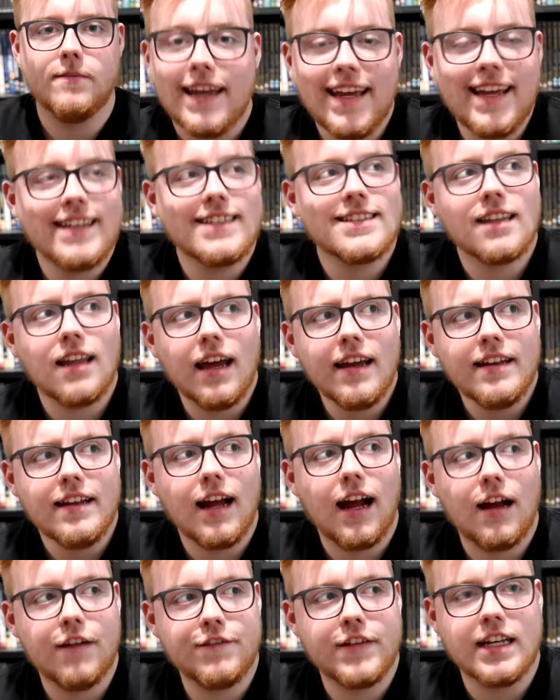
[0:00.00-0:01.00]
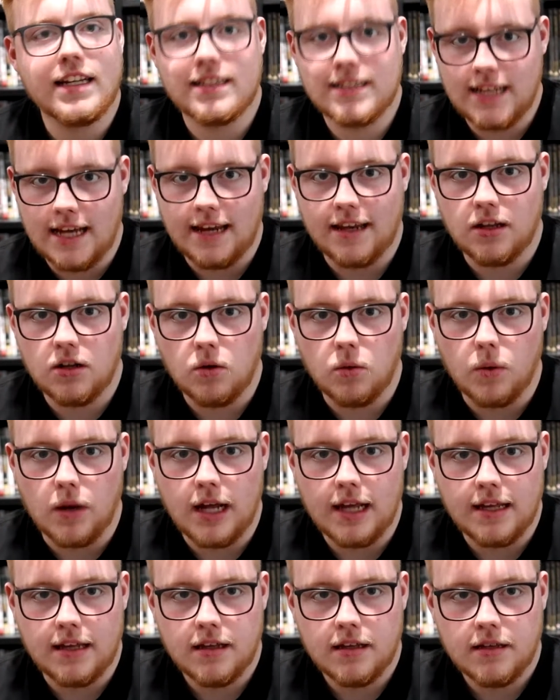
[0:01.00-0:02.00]
It's like having a
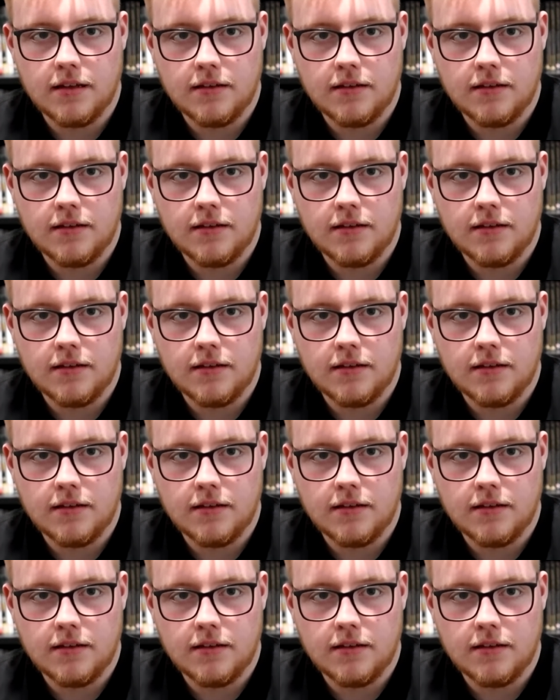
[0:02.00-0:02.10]
takeaway.